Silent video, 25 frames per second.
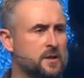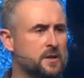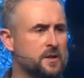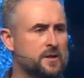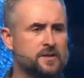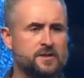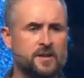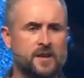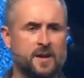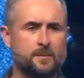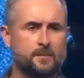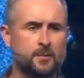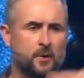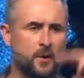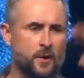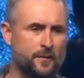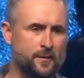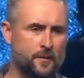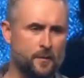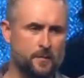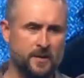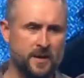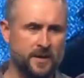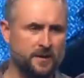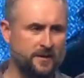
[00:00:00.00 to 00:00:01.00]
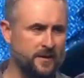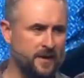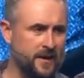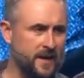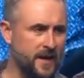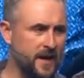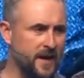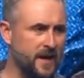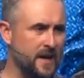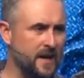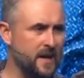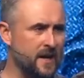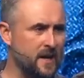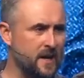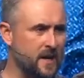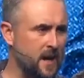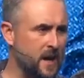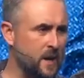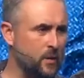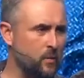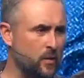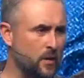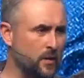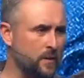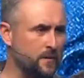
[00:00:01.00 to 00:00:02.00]
and say, pray for me today.
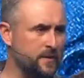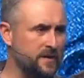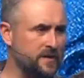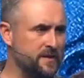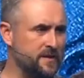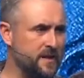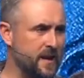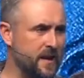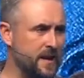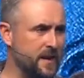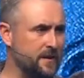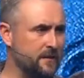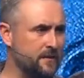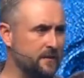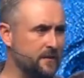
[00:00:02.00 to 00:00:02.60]
I want to be saved.